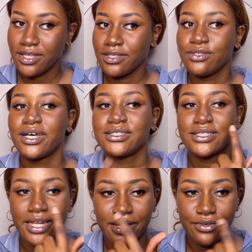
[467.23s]
You can see
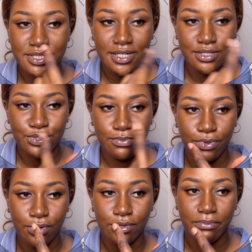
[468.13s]
that I created a little
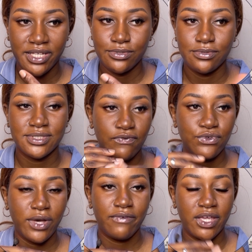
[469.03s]
ball on my nose. If you
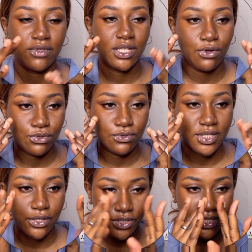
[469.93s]
have a really long nose and
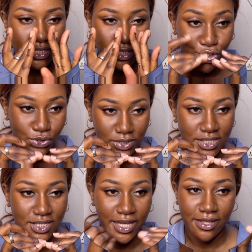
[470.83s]
you're trying to shorten
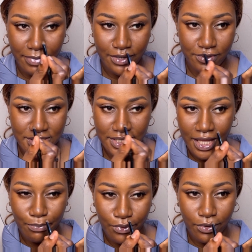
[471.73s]
the length, by creating
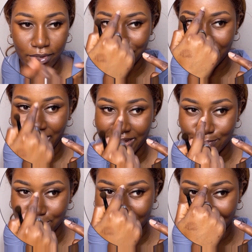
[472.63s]
that ball, the light
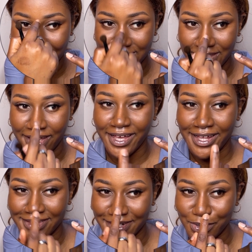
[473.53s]
will only hit here and
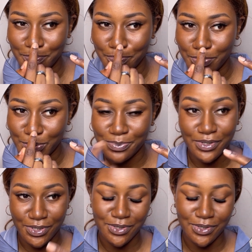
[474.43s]
the little boop on your